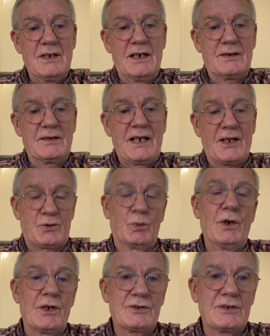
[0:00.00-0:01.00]
it gets
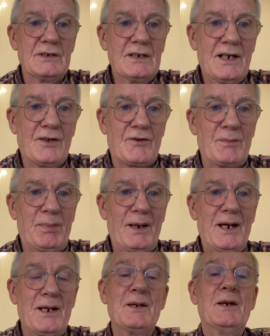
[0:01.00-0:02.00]
worse as the
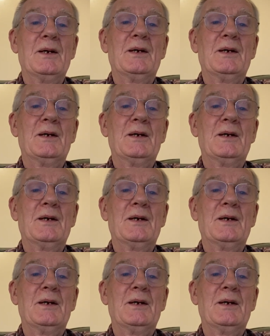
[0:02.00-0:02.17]
play